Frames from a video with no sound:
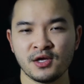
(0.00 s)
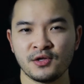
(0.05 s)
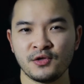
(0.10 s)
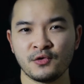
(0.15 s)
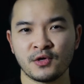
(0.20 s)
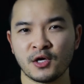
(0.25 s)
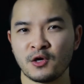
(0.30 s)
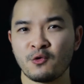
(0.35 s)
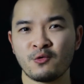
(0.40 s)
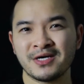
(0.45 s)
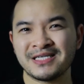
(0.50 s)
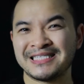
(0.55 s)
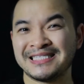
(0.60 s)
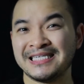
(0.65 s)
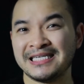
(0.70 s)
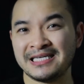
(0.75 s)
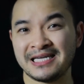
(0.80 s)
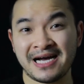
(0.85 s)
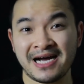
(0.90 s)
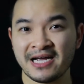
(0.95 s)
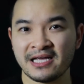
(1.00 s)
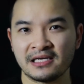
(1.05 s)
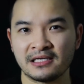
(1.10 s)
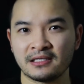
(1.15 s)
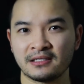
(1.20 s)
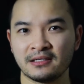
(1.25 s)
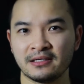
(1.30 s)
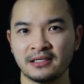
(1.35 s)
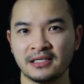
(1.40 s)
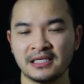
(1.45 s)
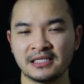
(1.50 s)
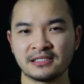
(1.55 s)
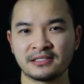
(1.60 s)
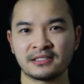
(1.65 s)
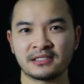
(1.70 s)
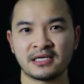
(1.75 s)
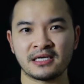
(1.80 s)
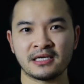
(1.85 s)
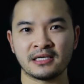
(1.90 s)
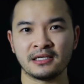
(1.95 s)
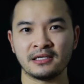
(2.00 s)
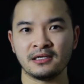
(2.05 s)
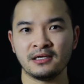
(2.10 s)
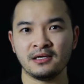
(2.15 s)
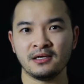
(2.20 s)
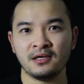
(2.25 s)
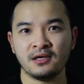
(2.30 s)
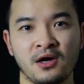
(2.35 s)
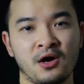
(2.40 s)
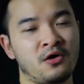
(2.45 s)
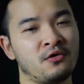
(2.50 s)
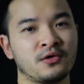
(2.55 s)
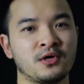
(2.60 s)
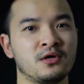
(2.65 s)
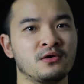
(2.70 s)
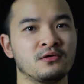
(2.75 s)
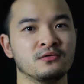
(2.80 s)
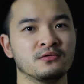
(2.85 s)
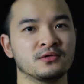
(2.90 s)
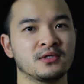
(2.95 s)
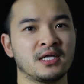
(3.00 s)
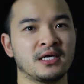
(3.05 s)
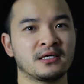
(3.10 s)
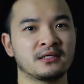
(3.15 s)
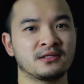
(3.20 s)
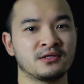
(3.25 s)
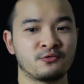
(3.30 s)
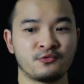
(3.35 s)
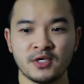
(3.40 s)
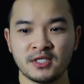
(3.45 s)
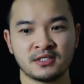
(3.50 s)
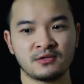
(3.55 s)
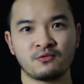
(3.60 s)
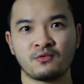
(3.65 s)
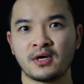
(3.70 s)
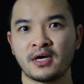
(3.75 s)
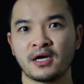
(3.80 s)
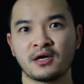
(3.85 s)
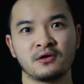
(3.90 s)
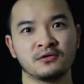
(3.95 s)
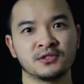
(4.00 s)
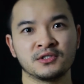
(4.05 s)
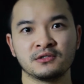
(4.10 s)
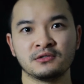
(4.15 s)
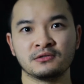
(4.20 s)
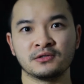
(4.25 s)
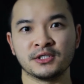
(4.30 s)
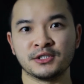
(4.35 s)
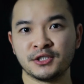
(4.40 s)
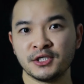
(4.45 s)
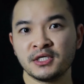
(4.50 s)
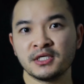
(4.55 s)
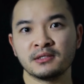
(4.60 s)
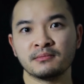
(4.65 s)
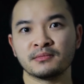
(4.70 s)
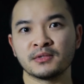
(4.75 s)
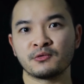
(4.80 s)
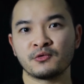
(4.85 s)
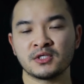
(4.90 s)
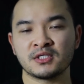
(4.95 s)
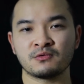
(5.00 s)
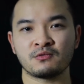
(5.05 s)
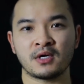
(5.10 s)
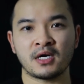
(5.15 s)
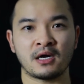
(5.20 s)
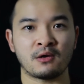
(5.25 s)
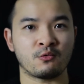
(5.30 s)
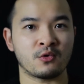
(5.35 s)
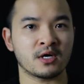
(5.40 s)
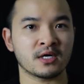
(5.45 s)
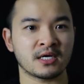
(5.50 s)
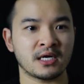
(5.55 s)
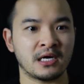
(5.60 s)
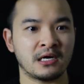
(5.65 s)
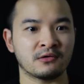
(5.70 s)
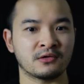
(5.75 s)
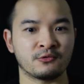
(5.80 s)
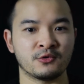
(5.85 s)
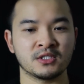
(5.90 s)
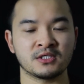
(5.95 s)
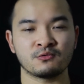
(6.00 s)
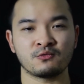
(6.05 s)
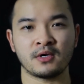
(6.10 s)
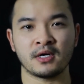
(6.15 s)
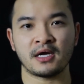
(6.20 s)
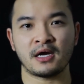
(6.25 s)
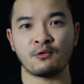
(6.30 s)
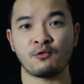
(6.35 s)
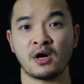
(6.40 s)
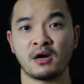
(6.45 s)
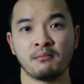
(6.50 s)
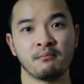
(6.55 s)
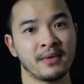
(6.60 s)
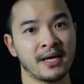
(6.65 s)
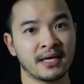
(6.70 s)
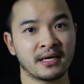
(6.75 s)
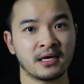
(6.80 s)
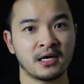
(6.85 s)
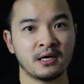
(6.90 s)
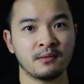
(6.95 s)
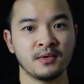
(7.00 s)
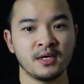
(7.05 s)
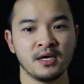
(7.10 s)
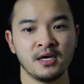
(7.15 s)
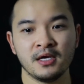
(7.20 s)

you can always deny it and say, oh no, like the reason why I go to the gym, the reason why I work out, the reason why I wear makeup,